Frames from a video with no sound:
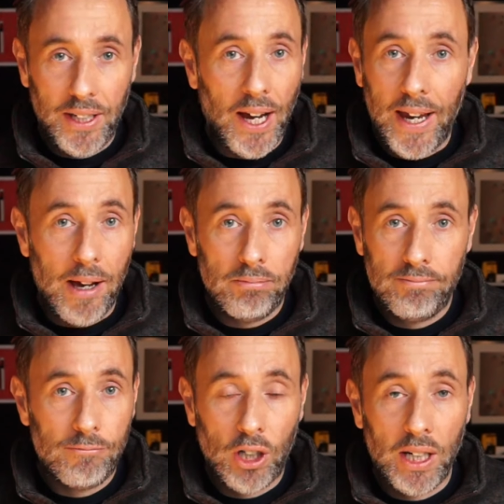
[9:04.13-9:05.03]
a.m,
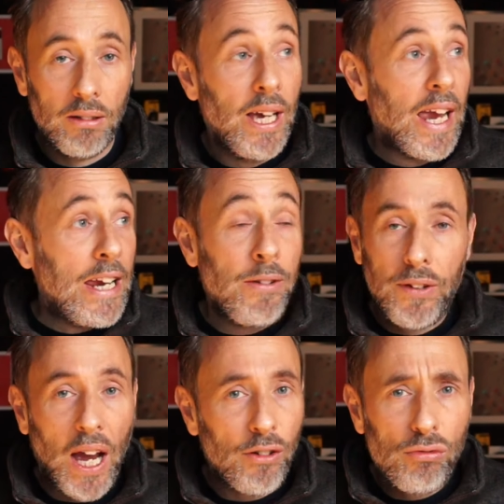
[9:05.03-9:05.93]
right? Even if you
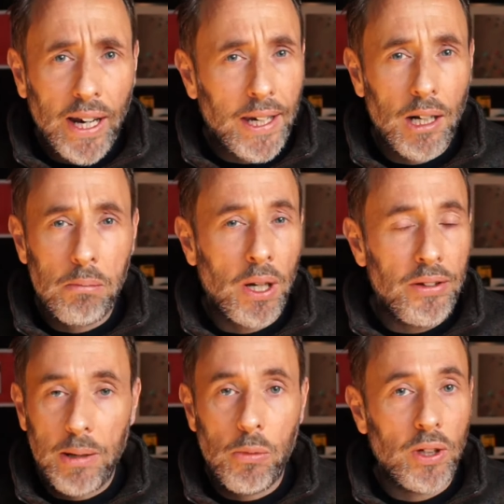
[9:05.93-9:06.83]
have a regular
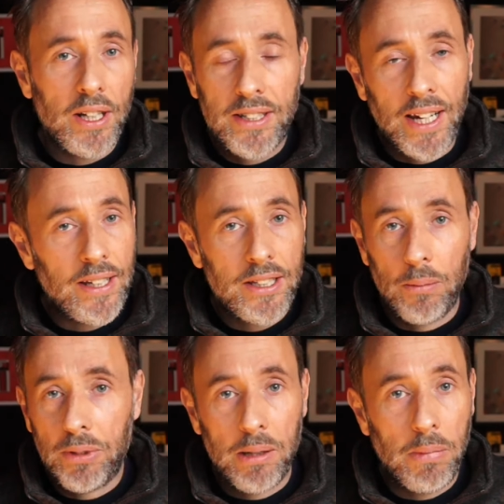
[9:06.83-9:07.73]
Monday morning status
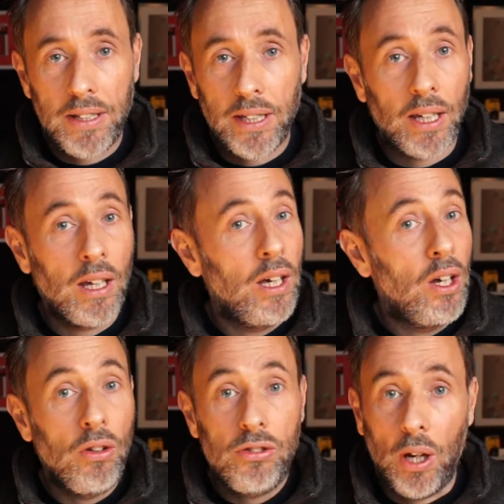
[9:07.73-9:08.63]
update meeting,
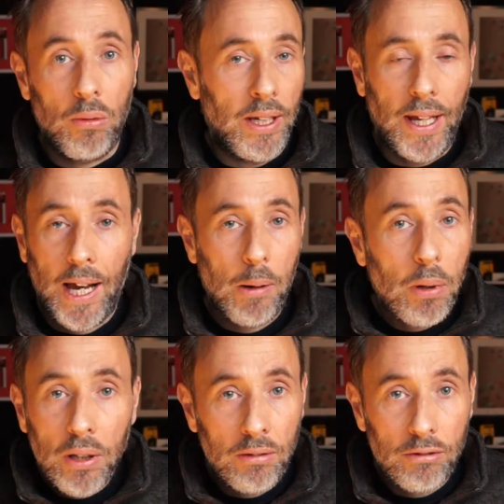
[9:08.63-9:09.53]
don't let it
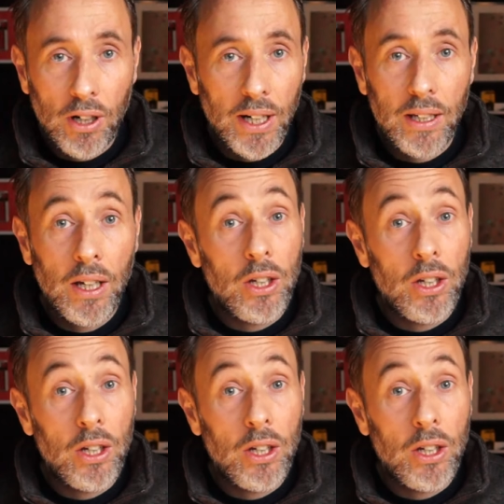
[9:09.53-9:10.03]
happen, right?